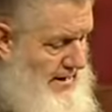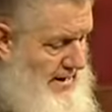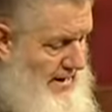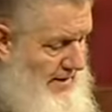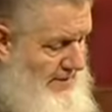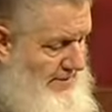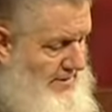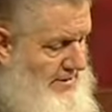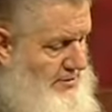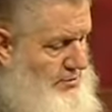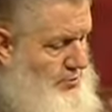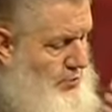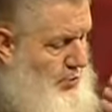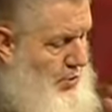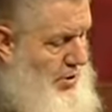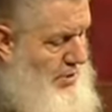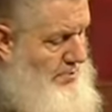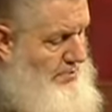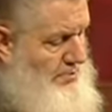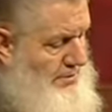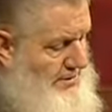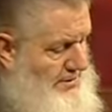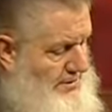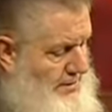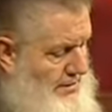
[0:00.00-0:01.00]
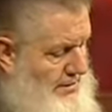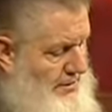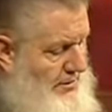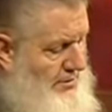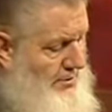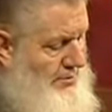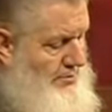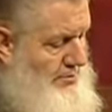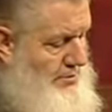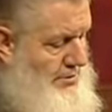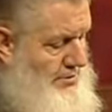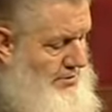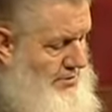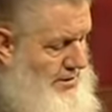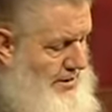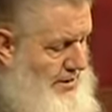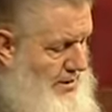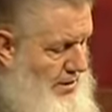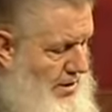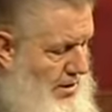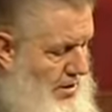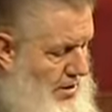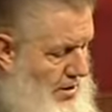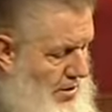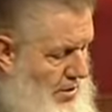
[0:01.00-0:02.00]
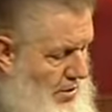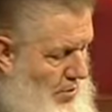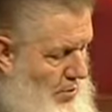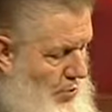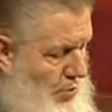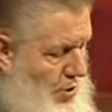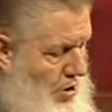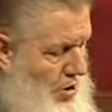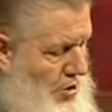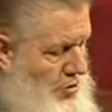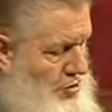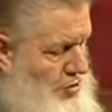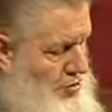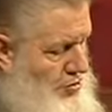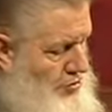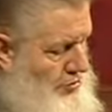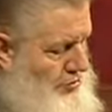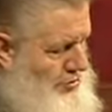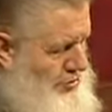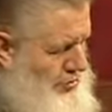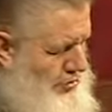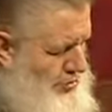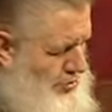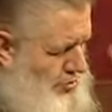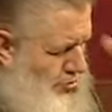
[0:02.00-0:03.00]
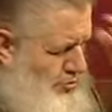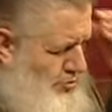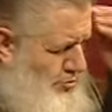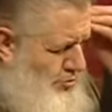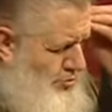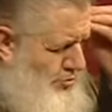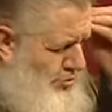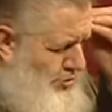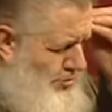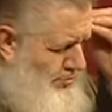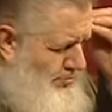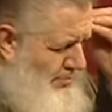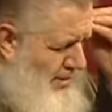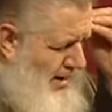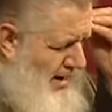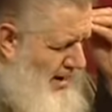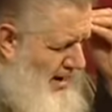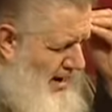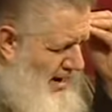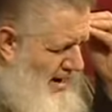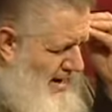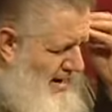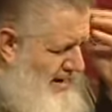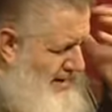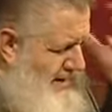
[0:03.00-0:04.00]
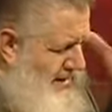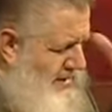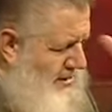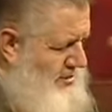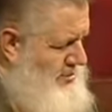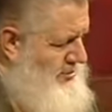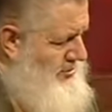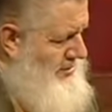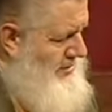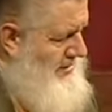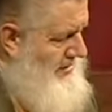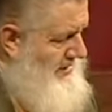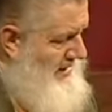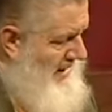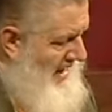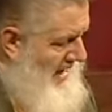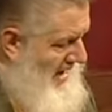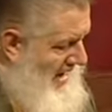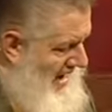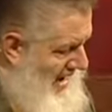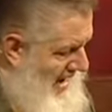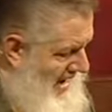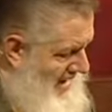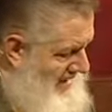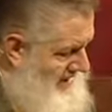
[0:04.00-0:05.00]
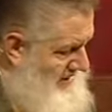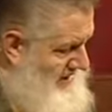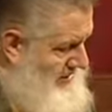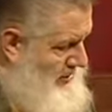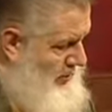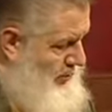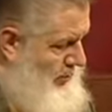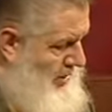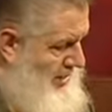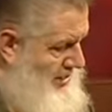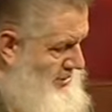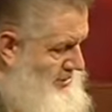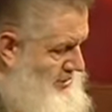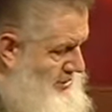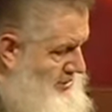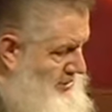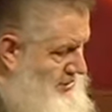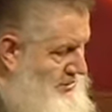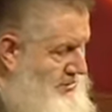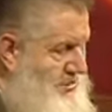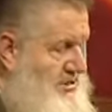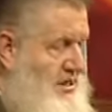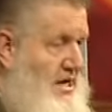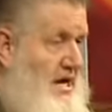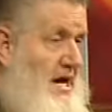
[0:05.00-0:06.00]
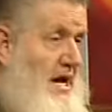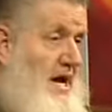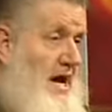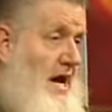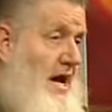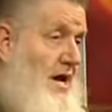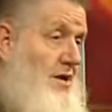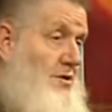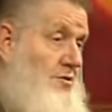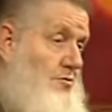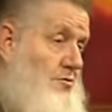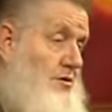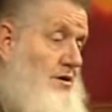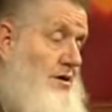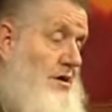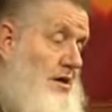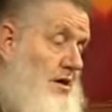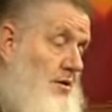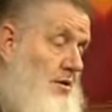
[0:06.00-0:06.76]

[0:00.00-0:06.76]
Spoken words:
And this one particular beauty where you're to use your mind and you can ask questions and you can